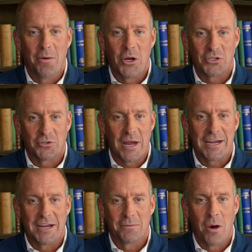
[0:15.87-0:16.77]

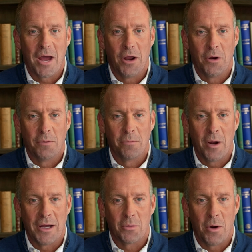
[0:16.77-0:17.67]
Australia is my home,
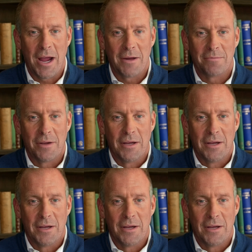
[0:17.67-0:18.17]
by the way.